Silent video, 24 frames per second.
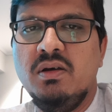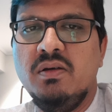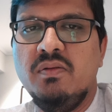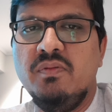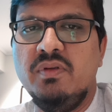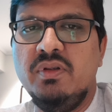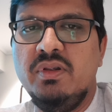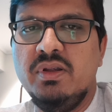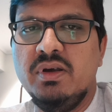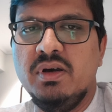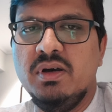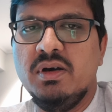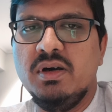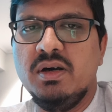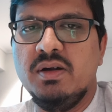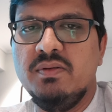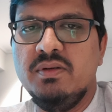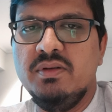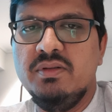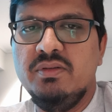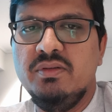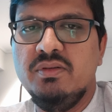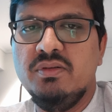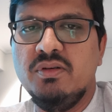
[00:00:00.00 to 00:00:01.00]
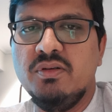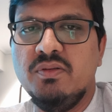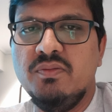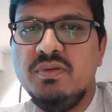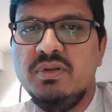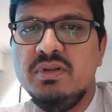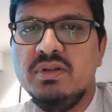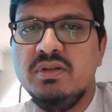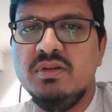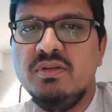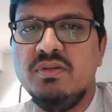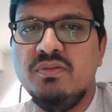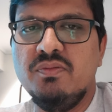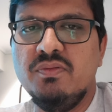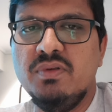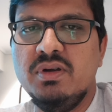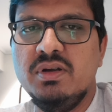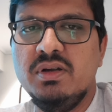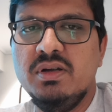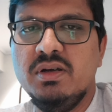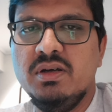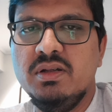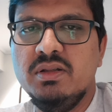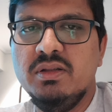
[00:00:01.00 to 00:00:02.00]
with the current COVID
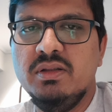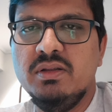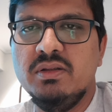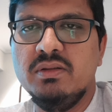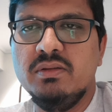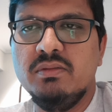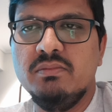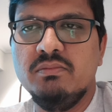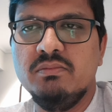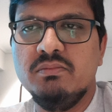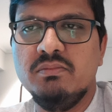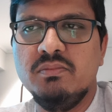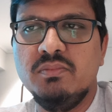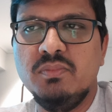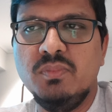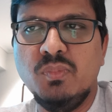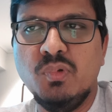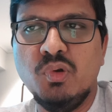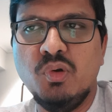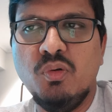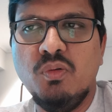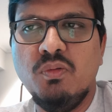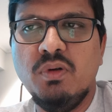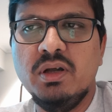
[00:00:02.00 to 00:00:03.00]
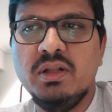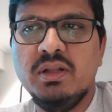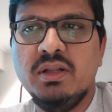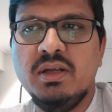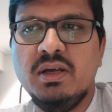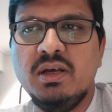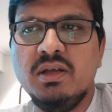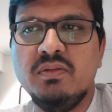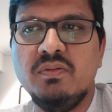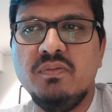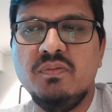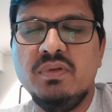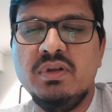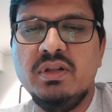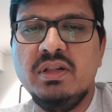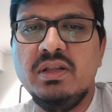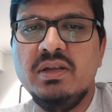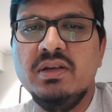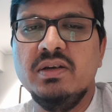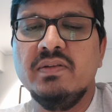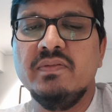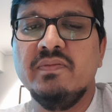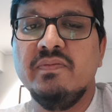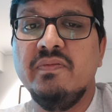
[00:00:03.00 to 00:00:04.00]
situation, no one can really
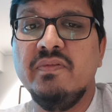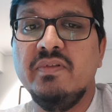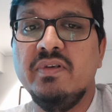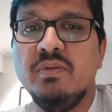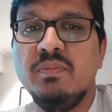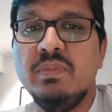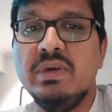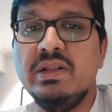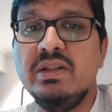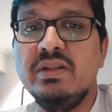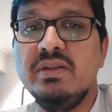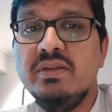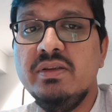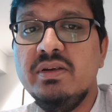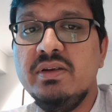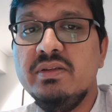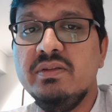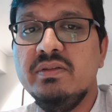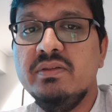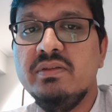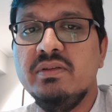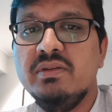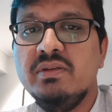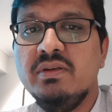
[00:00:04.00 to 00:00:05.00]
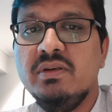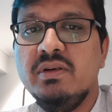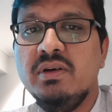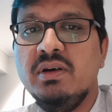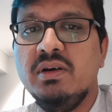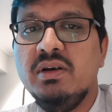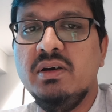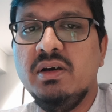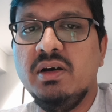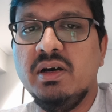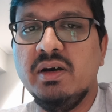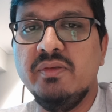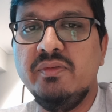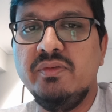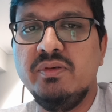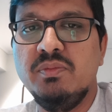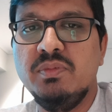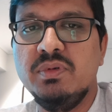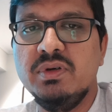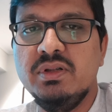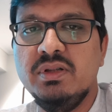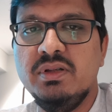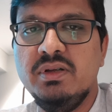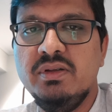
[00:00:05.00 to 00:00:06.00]
confirm anything
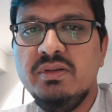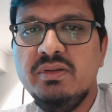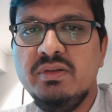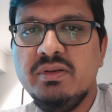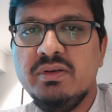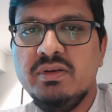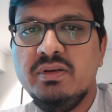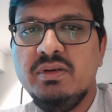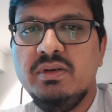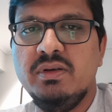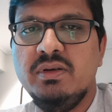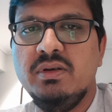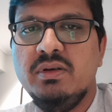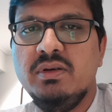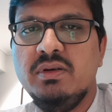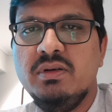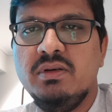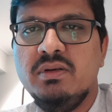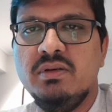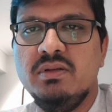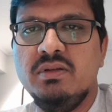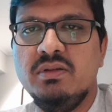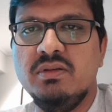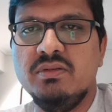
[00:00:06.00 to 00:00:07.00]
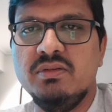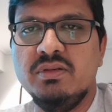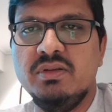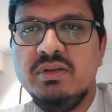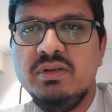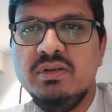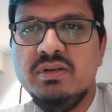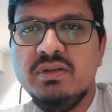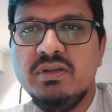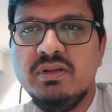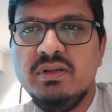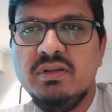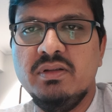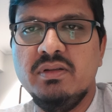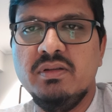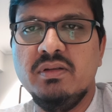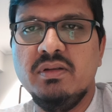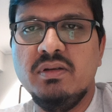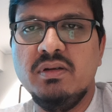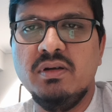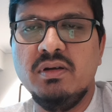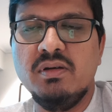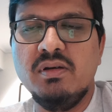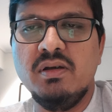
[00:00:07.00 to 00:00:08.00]
100%. So it's
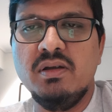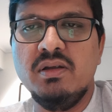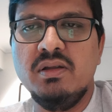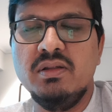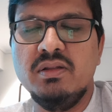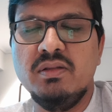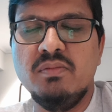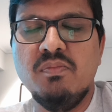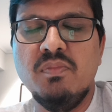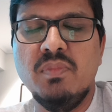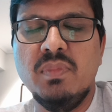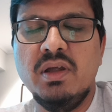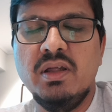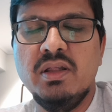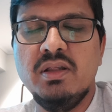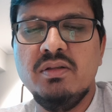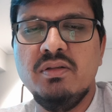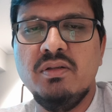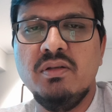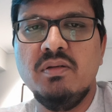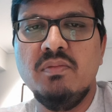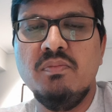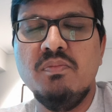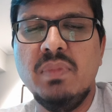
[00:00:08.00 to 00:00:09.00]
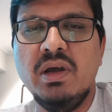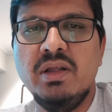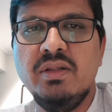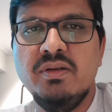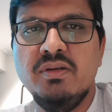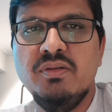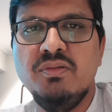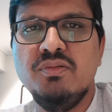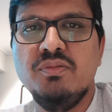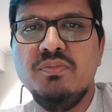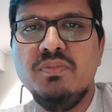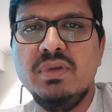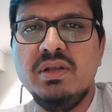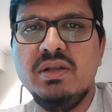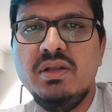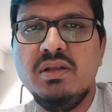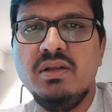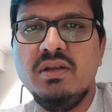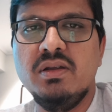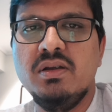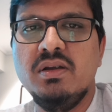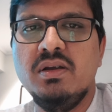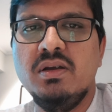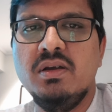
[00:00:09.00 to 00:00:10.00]
better to be